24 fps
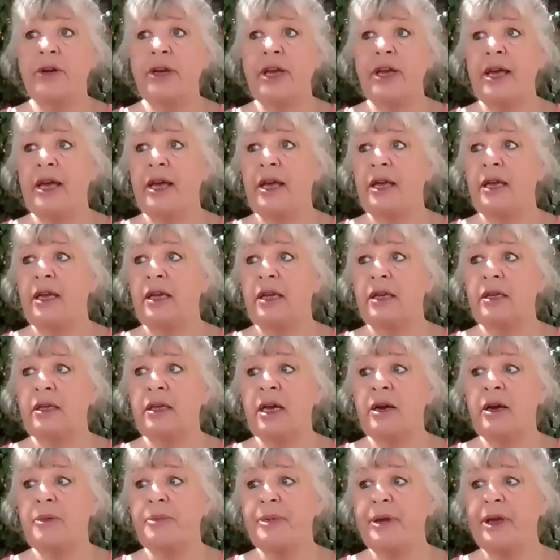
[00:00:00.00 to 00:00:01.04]
okay,
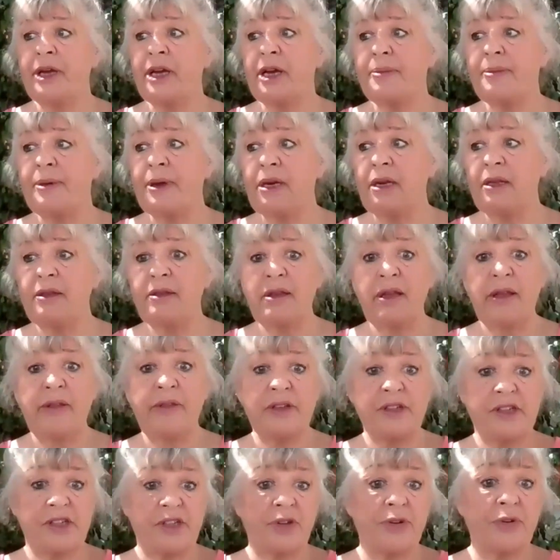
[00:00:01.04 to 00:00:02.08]
now pick up anything
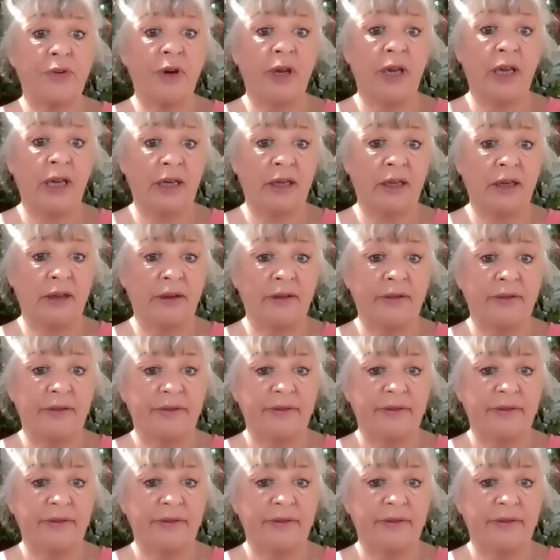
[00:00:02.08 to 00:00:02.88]
that's green.